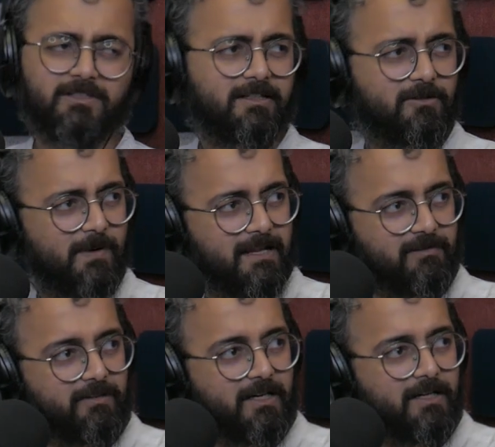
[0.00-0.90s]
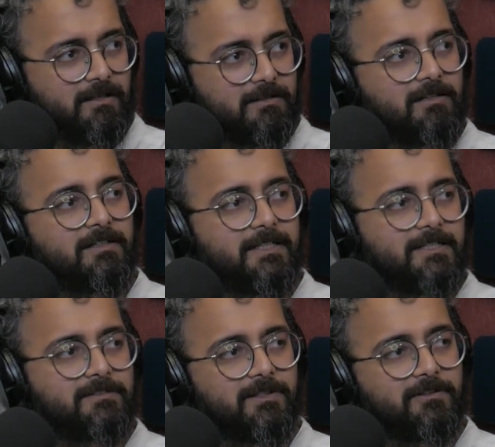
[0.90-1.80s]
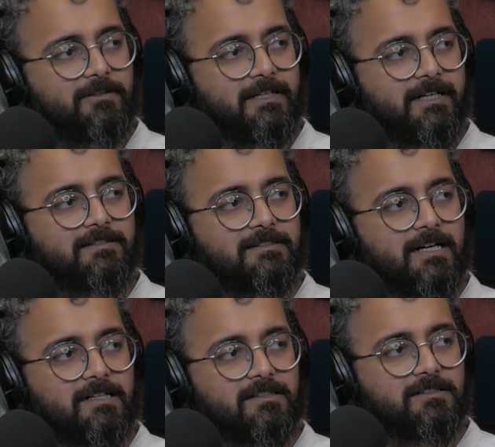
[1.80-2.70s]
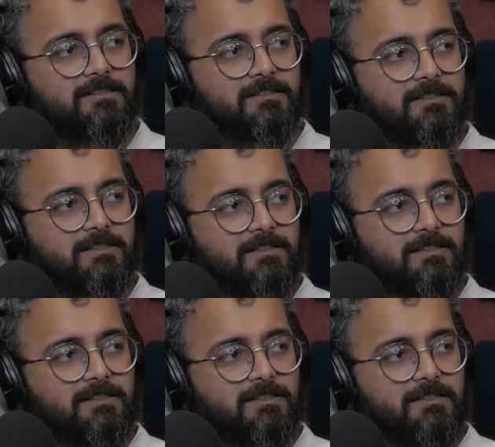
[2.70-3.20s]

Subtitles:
I would say 12, right? 13 is when you're in 8th standard.